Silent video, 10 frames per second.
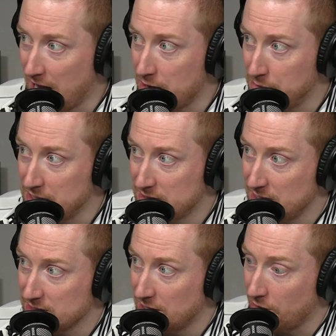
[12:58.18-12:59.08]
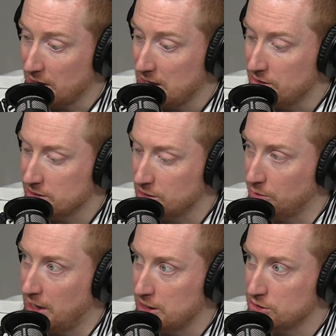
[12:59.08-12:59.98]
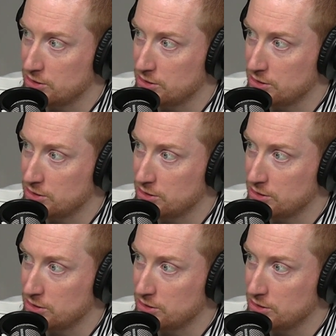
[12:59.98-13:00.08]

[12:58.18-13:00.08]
NPCs that are in this location.